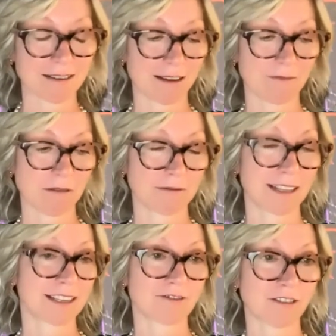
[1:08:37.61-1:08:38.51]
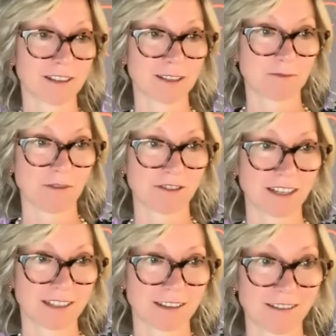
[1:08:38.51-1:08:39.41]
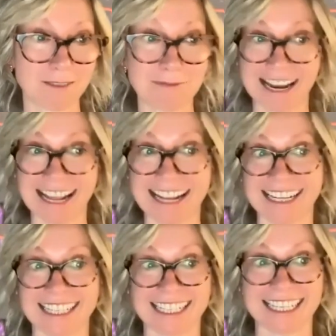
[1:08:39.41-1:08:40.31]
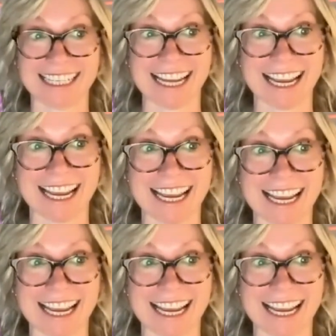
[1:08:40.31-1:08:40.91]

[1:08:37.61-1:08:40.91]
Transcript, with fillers: and probably the strongest project on the planet today